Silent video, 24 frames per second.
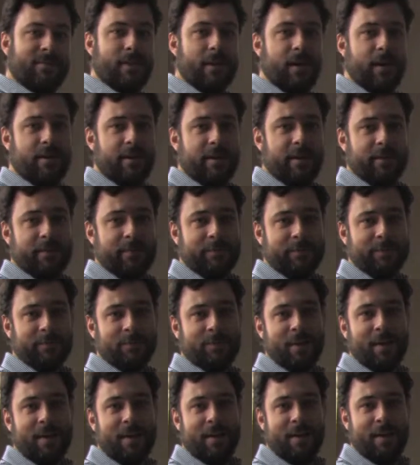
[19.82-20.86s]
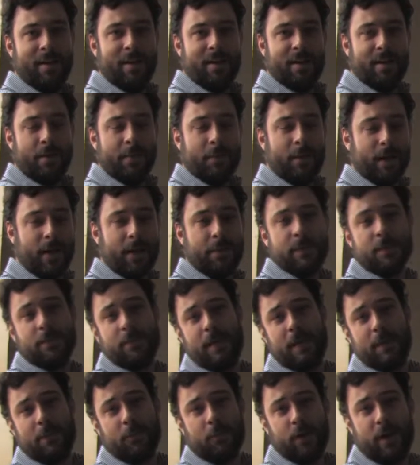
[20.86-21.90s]
Hi there. My name is
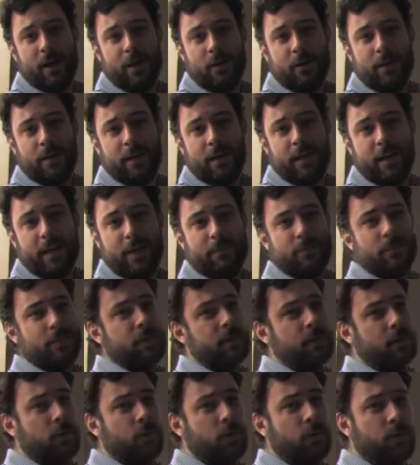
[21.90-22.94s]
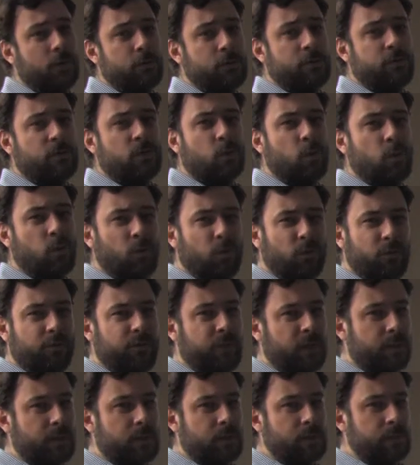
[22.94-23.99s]
Matt Brown, and I am the co-host of the
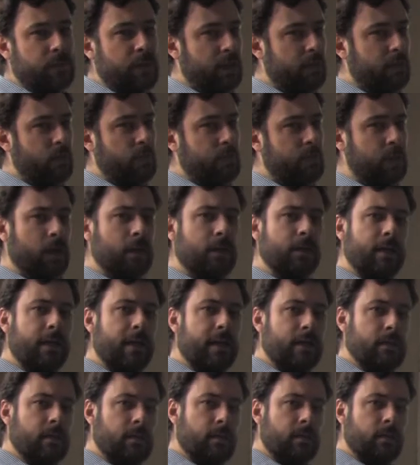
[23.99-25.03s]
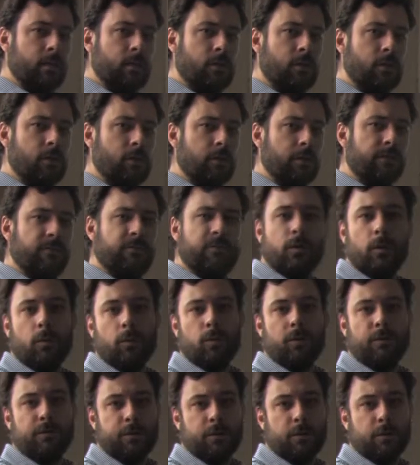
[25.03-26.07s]
world-famous MAMO podcast. I'm also a film
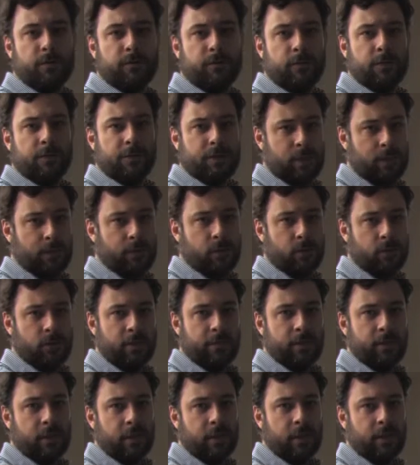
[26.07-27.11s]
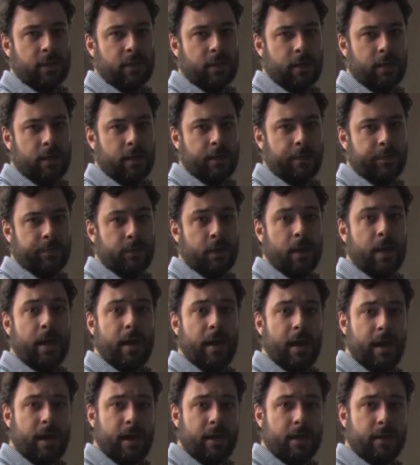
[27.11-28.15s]
reviewer for the substream dot com,
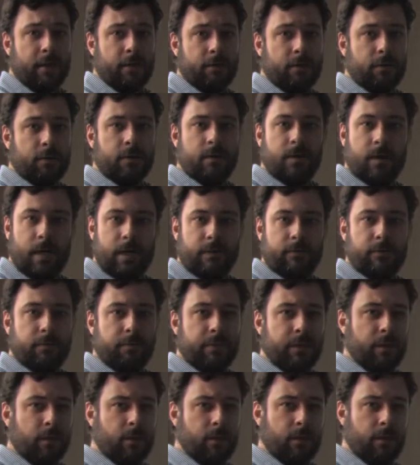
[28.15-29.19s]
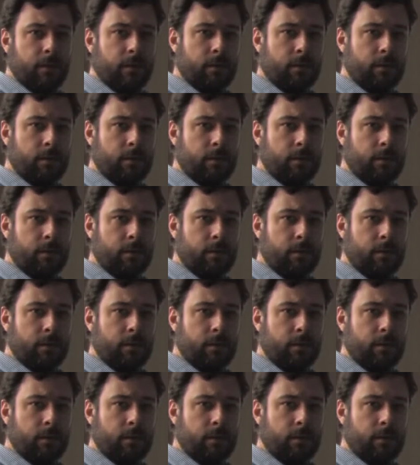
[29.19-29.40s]
and I have a beard.